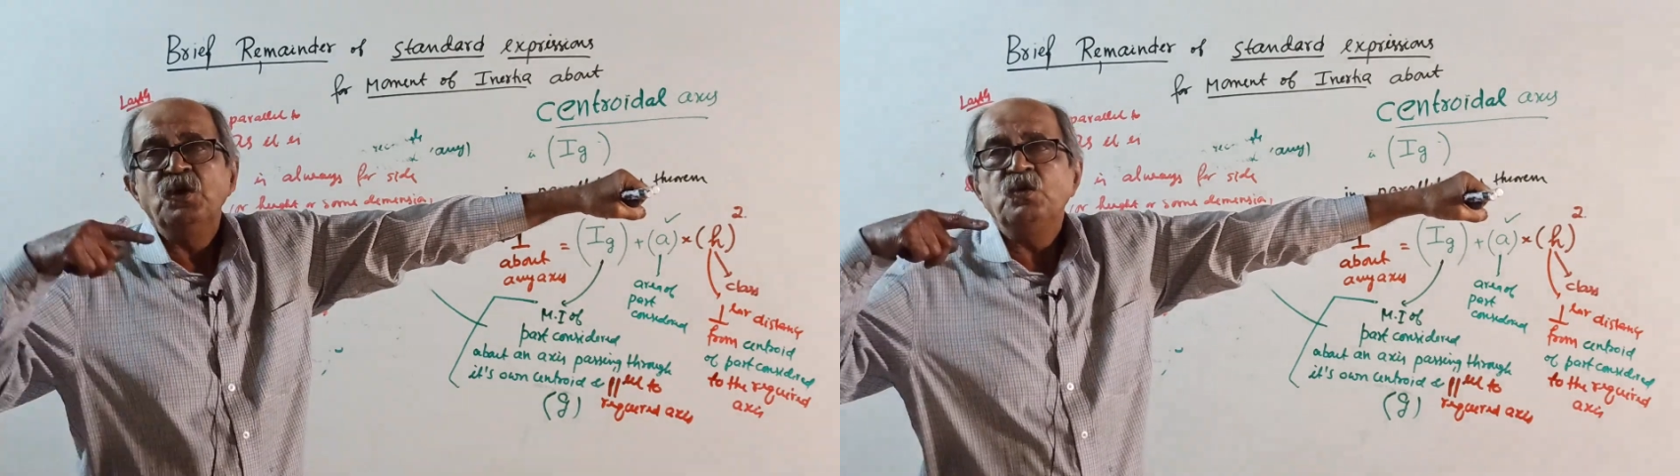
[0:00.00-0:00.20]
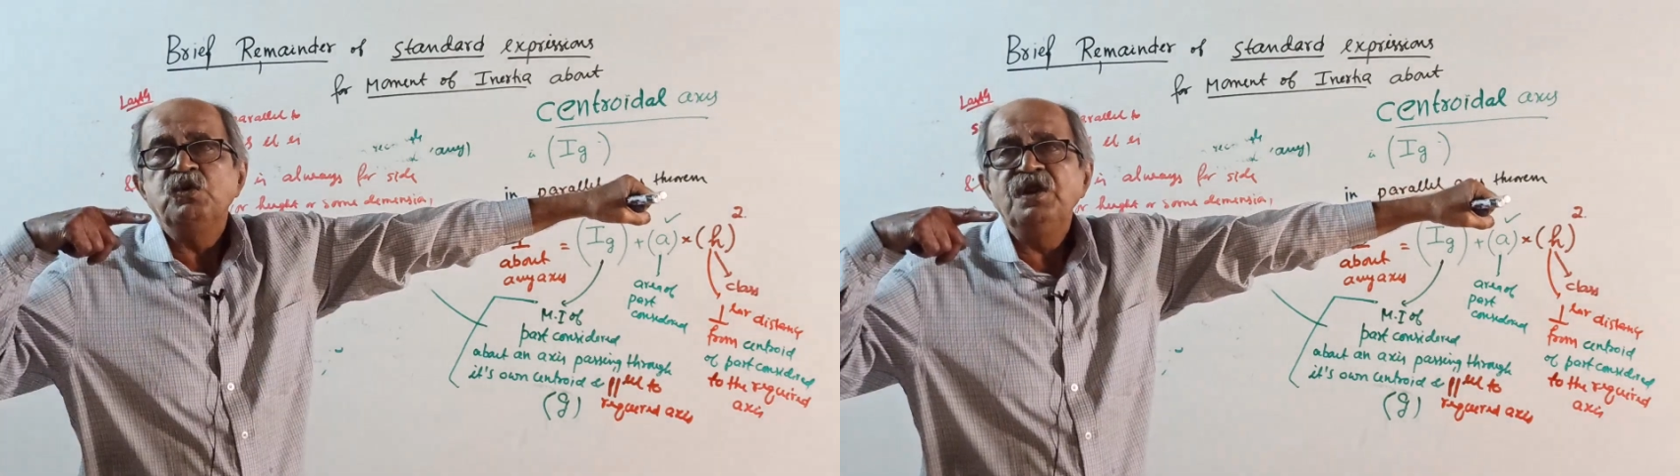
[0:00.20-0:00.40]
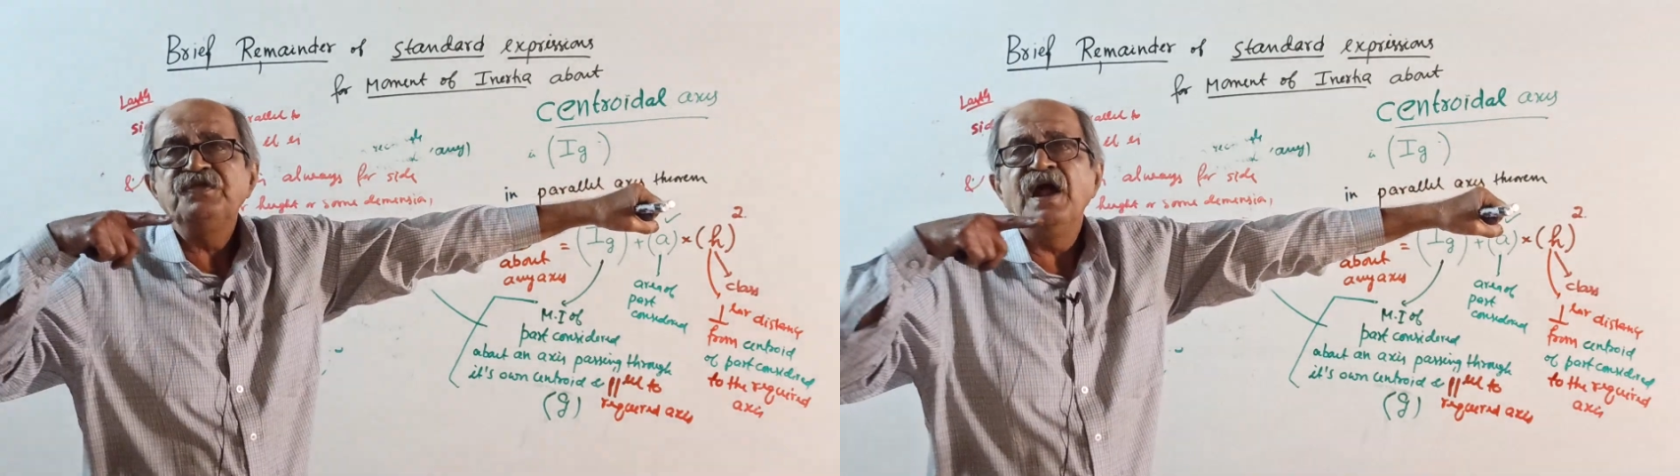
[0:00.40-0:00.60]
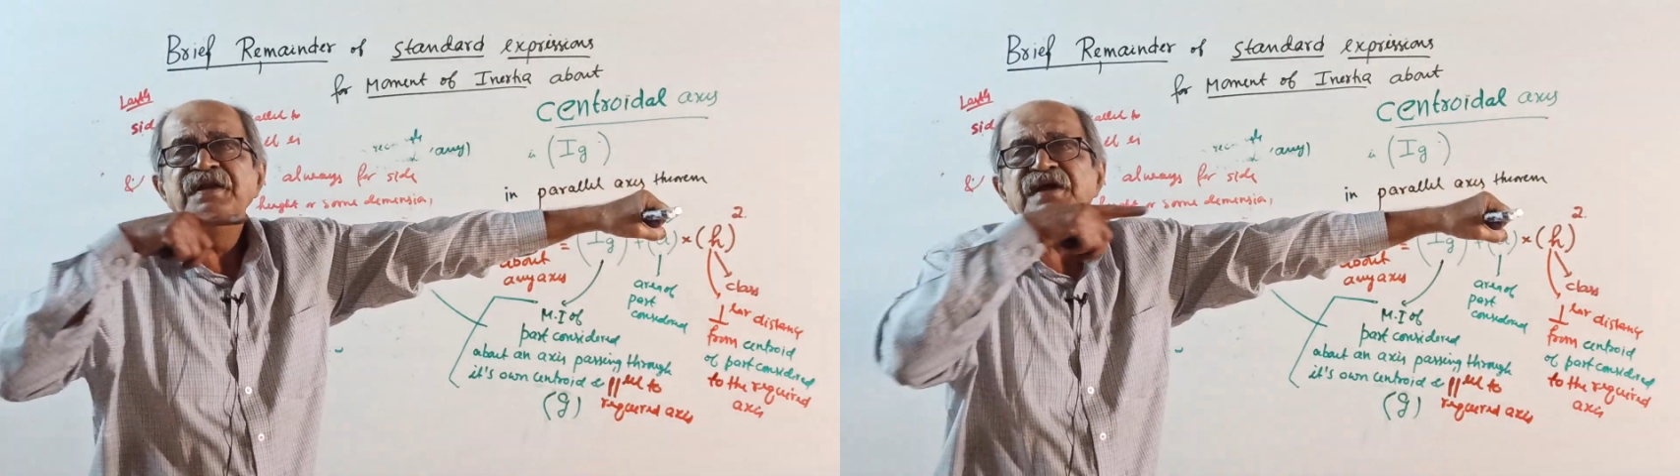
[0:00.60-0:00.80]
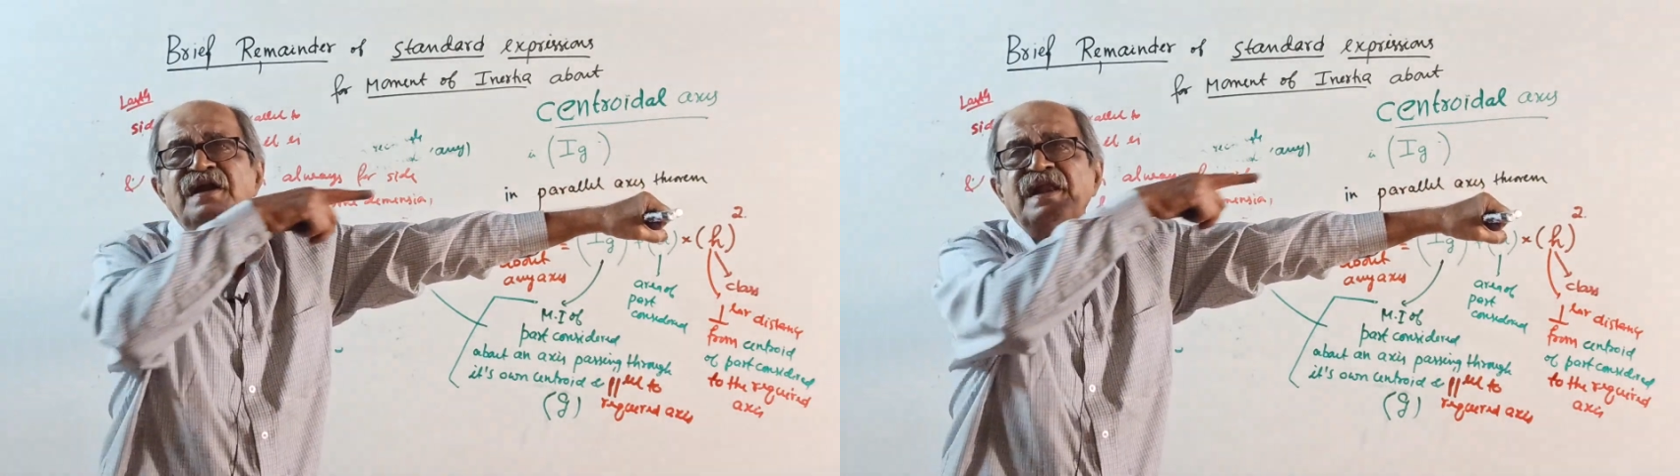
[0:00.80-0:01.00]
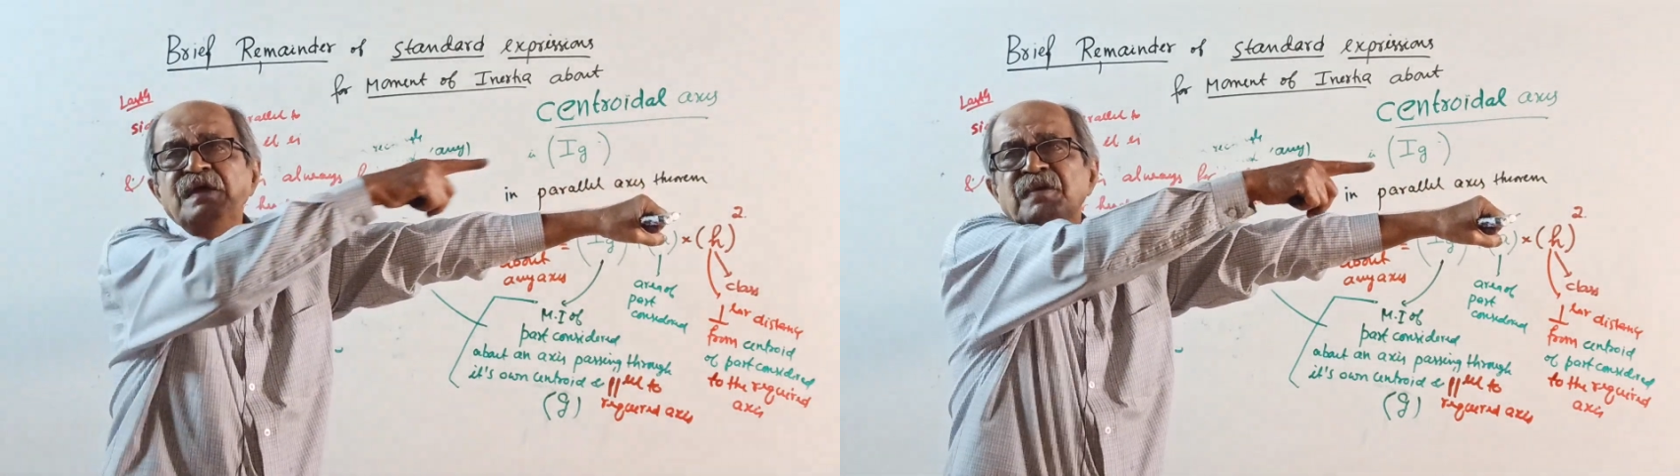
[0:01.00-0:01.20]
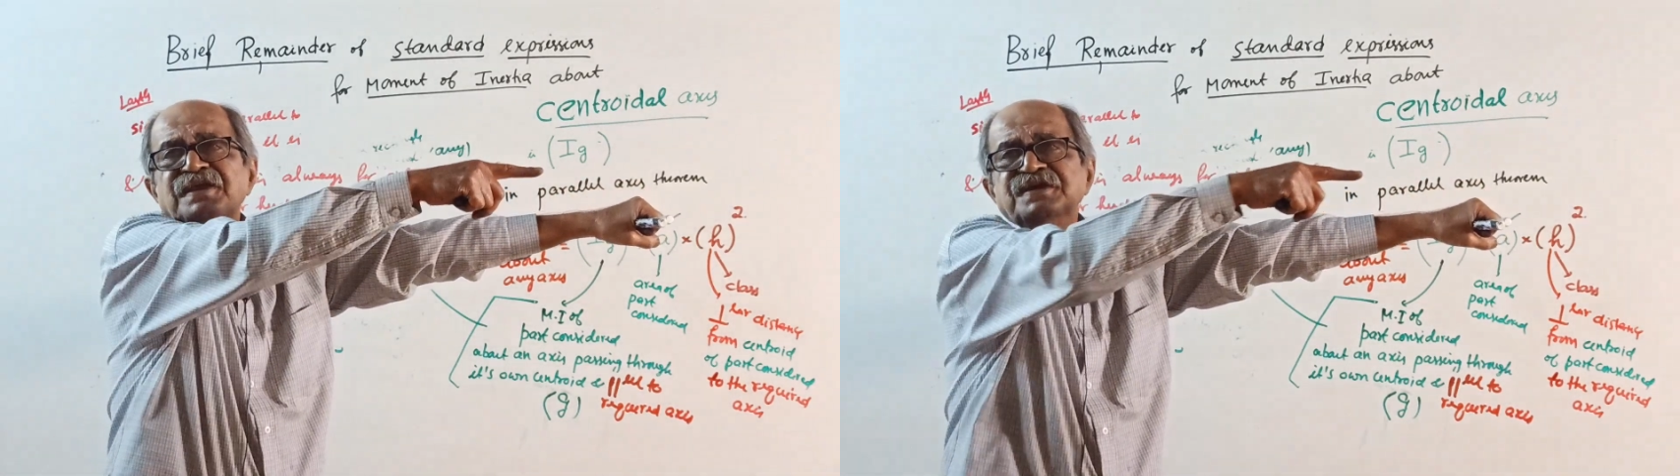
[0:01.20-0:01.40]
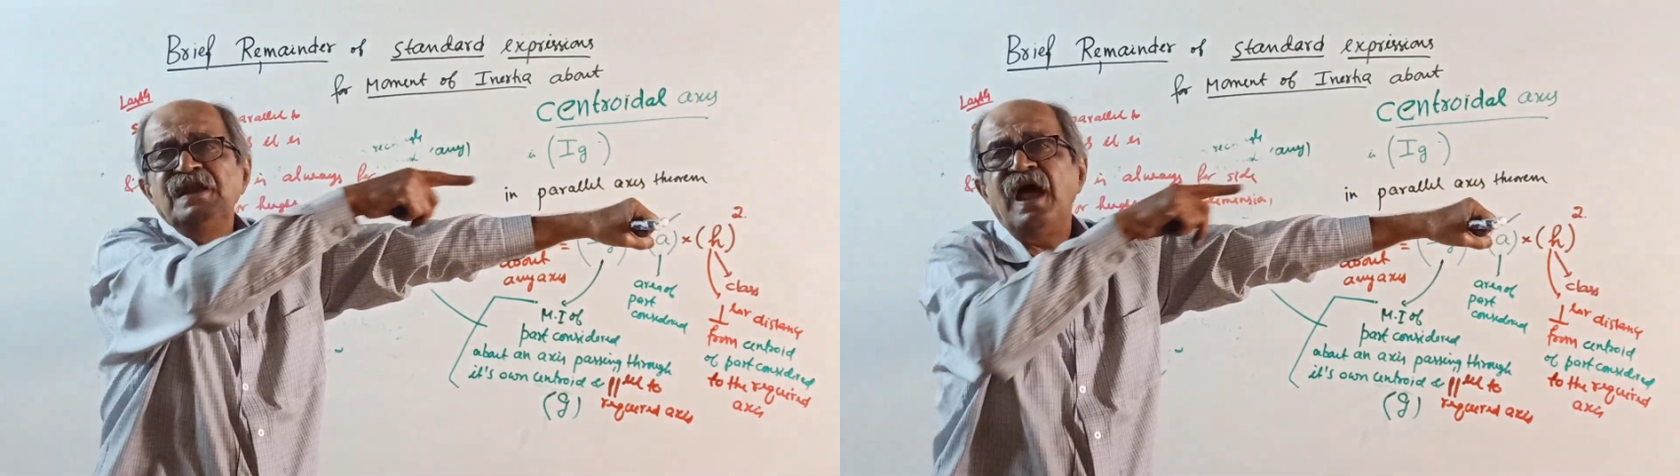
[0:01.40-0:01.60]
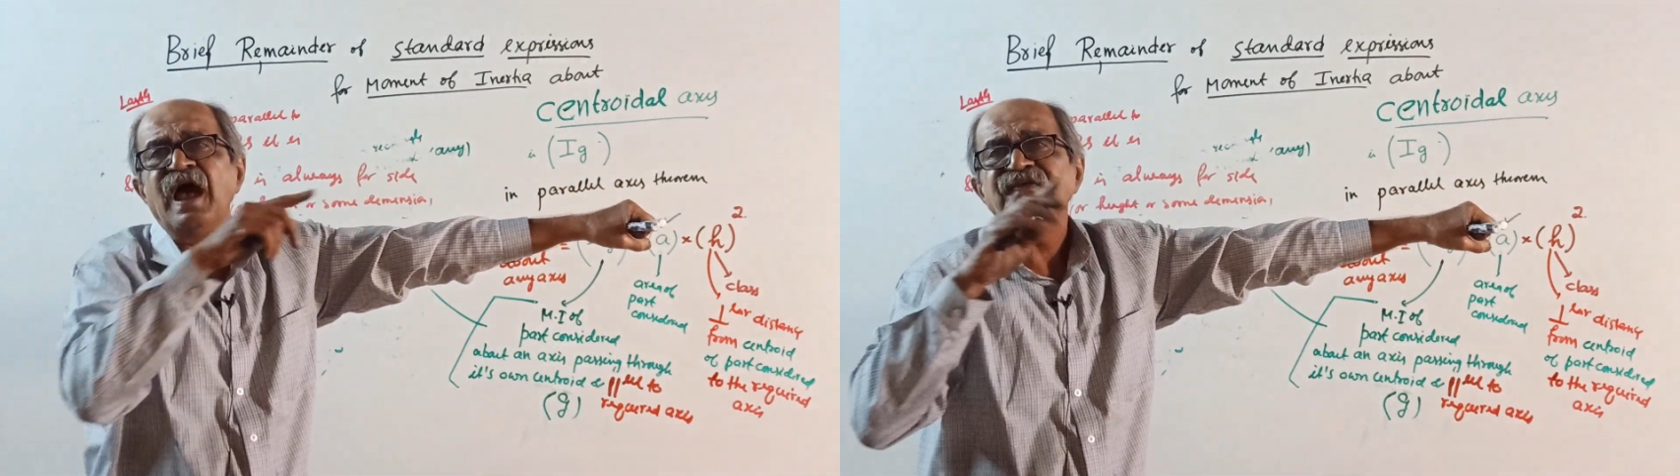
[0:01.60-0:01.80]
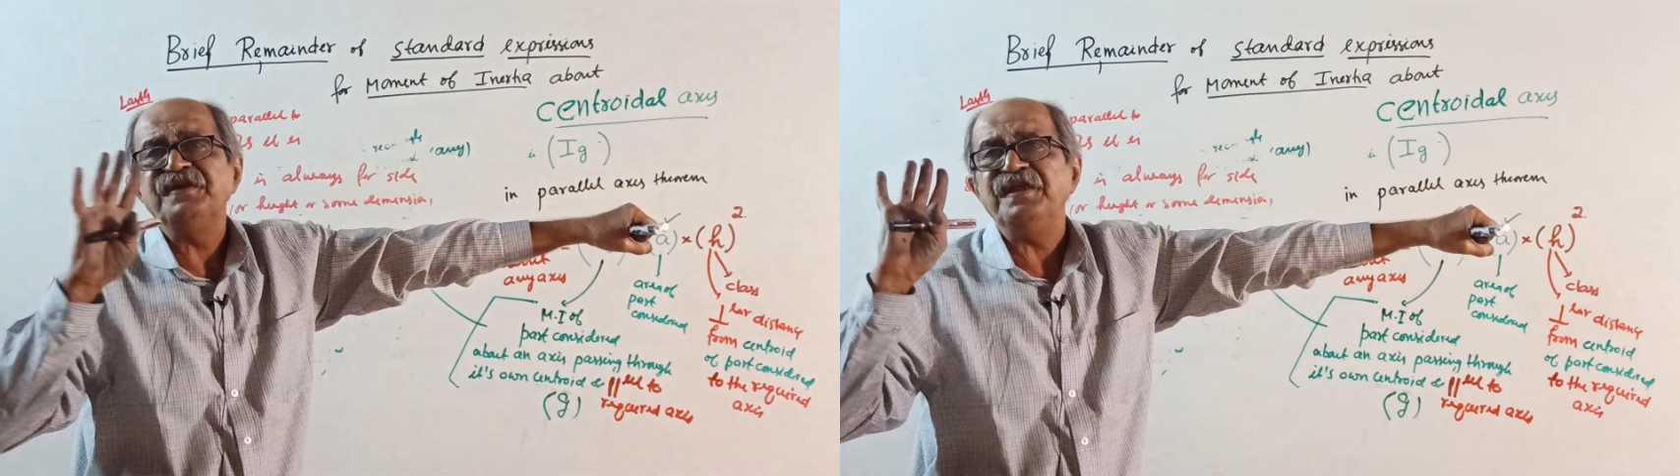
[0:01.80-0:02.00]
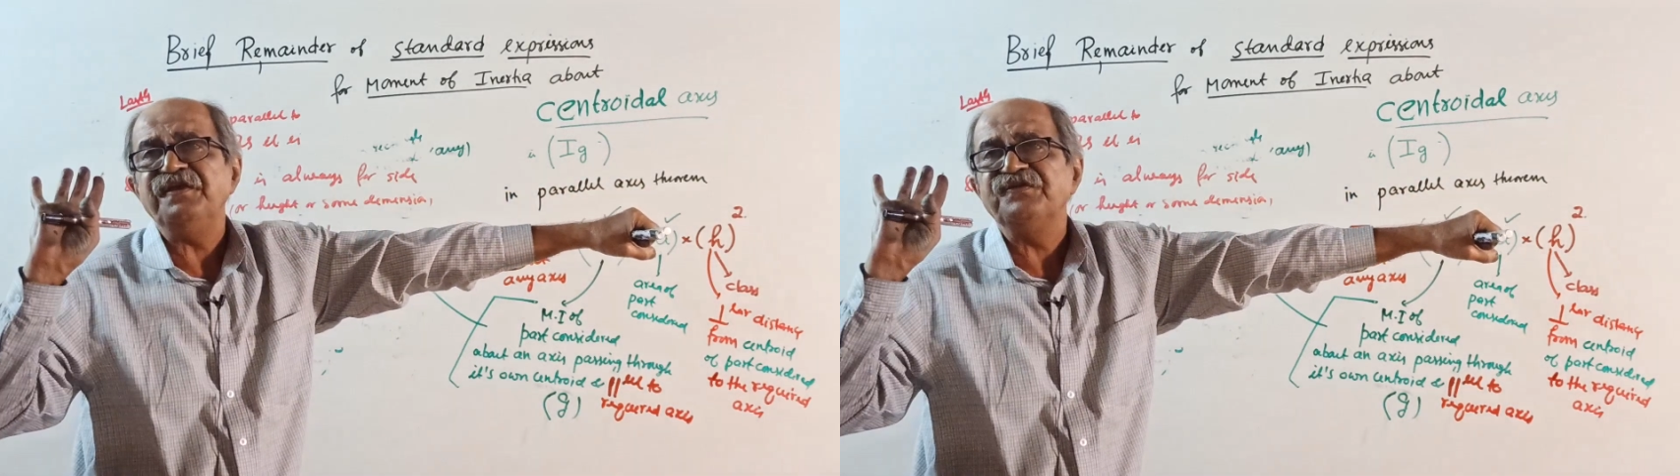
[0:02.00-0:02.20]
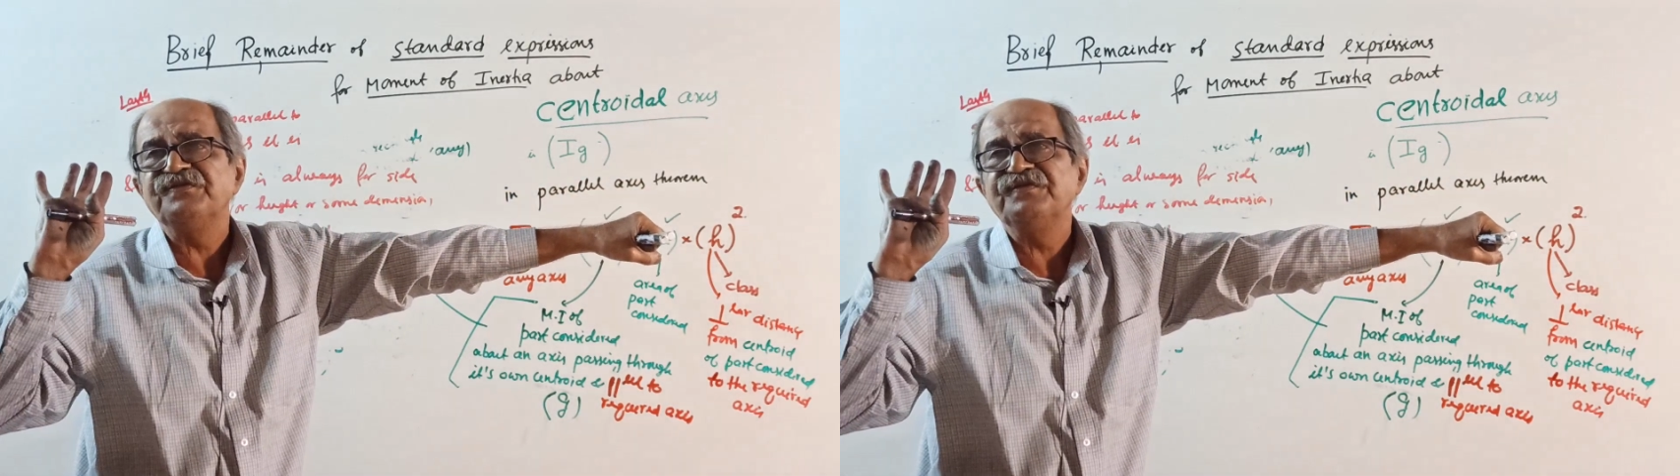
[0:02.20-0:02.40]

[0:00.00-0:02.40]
horizontal dimension as it is,